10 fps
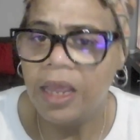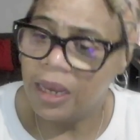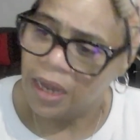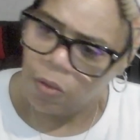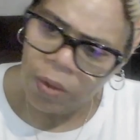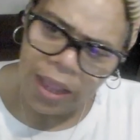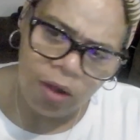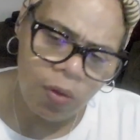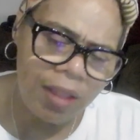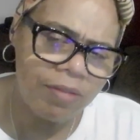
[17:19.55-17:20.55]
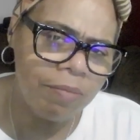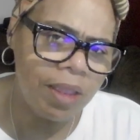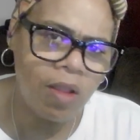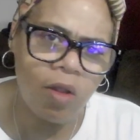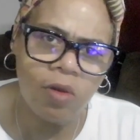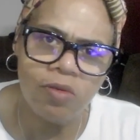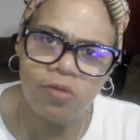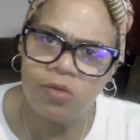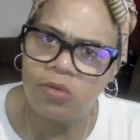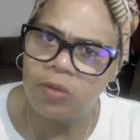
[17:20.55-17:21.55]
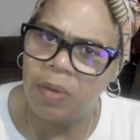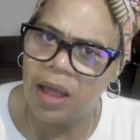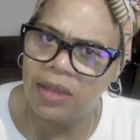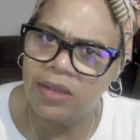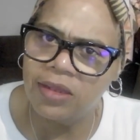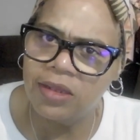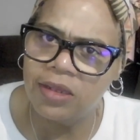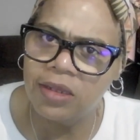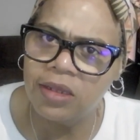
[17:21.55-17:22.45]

And that way I don't have to make all those deposits.